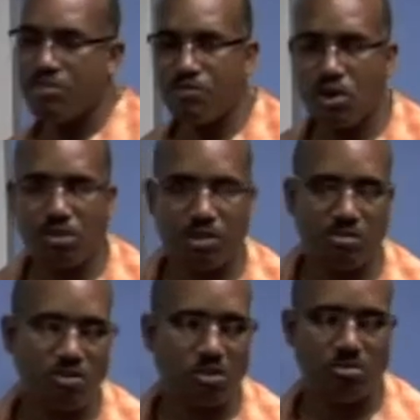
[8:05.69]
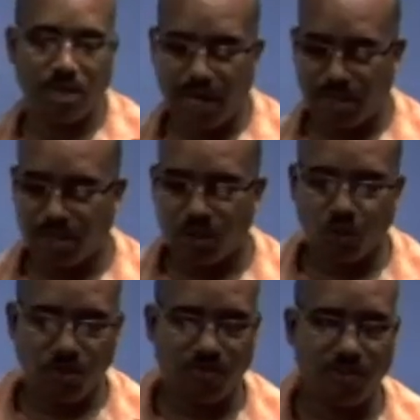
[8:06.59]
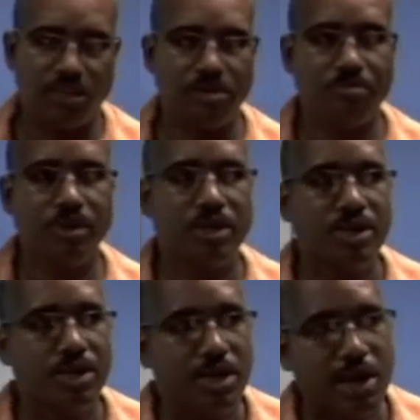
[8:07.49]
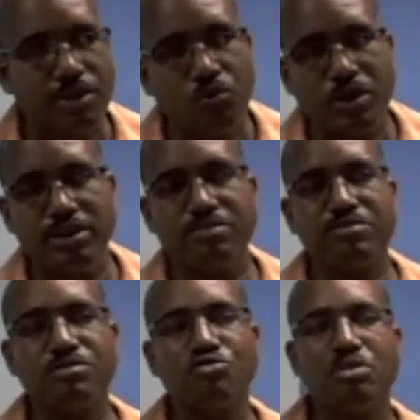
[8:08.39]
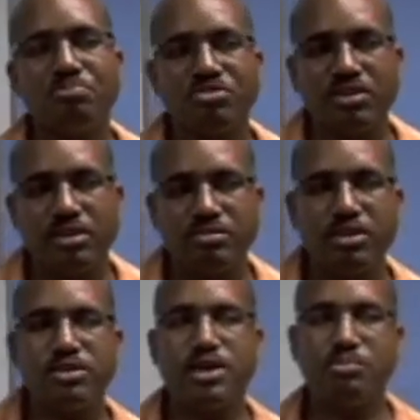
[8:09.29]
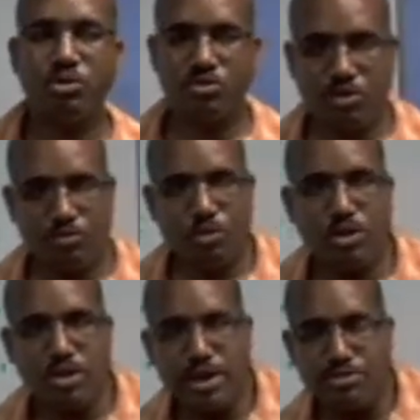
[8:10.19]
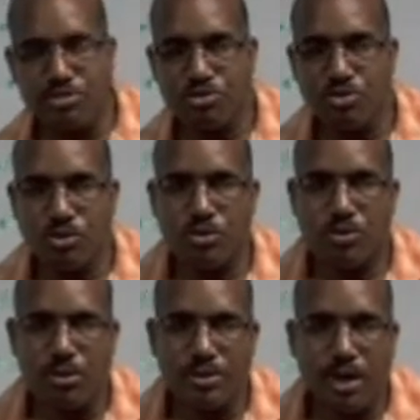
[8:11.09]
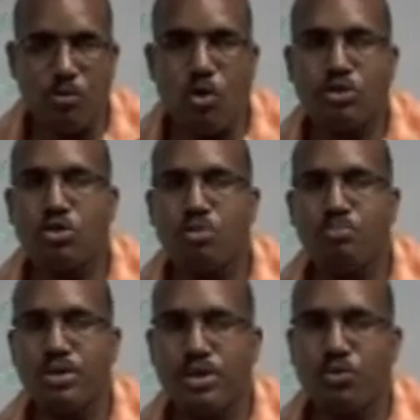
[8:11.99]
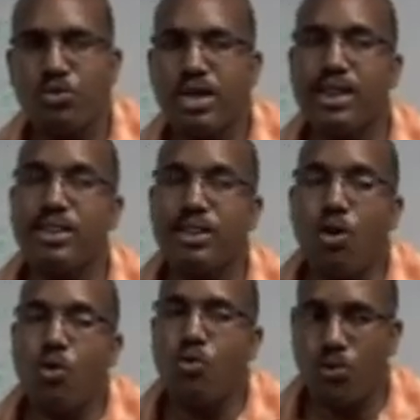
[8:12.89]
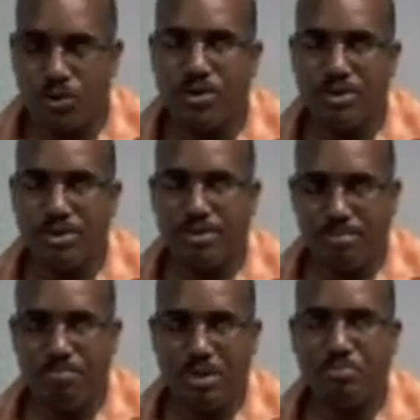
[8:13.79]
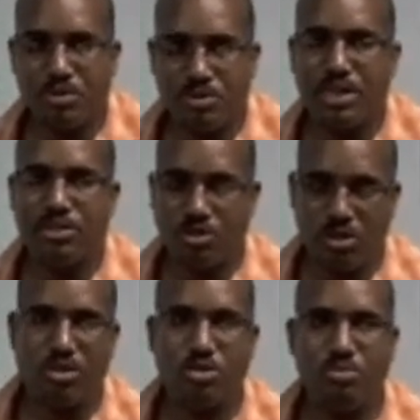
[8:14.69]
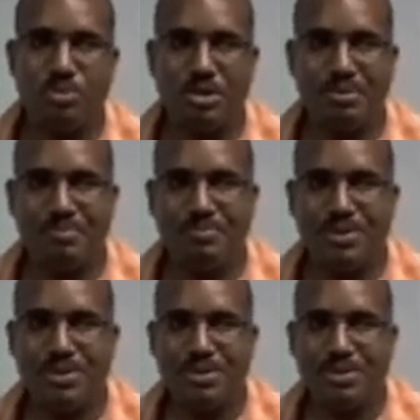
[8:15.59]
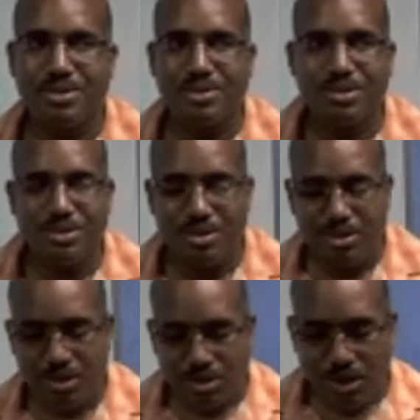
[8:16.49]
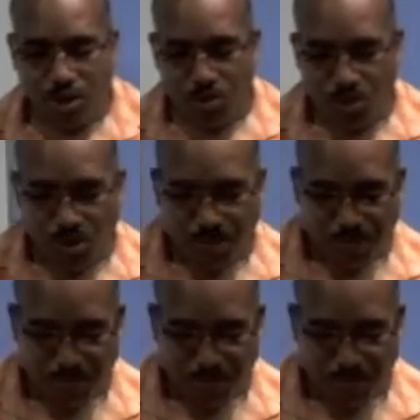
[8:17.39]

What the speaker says: involved in some kind of loan scheme, and the weights represented the amount of money that one company would allow people to lend to another company. Now,